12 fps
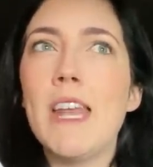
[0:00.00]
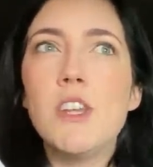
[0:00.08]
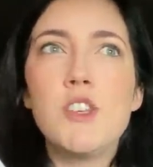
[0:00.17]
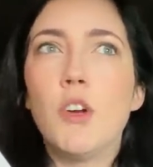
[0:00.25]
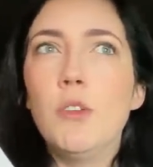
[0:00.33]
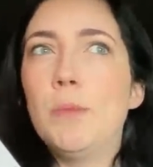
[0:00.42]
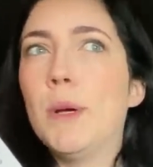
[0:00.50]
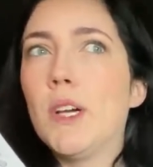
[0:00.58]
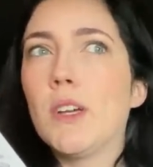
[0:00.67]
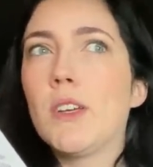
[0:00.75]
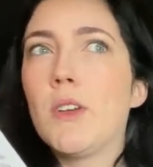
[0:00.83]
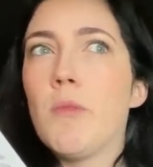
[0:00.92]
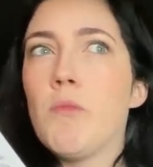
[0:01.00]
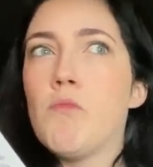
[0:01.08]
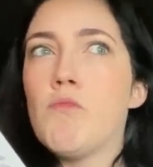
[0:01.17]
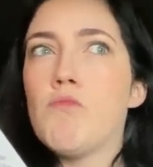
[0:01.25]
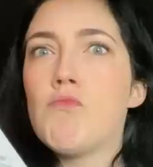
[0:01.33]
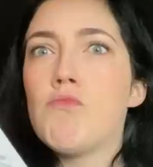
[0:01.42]
adult book
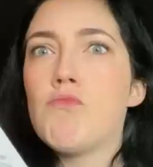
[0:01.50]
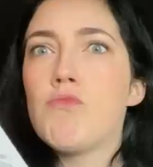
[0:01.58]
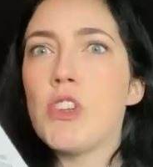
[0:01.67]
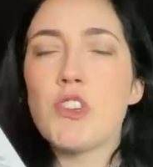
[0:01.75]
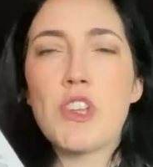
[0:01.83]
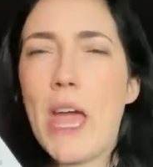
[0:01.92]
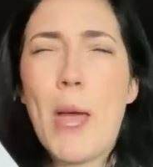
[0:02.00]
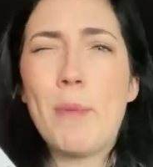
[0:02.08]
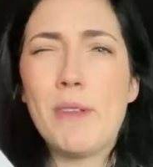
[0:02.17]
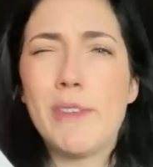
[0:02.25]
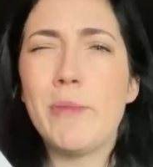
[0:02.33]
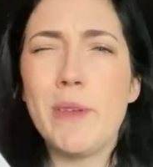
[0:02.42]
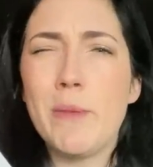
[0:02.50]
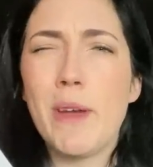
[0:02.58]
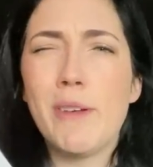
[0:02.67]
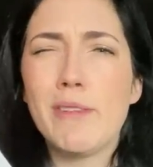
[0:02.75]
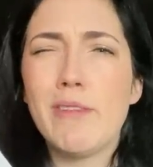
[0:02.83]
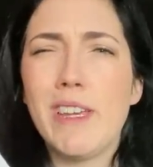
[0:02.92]
that just happens to be
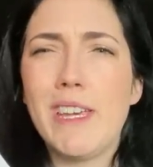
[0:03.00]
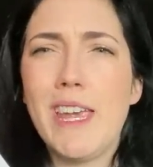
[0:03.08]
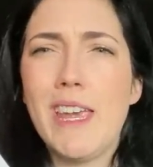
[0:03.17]
about like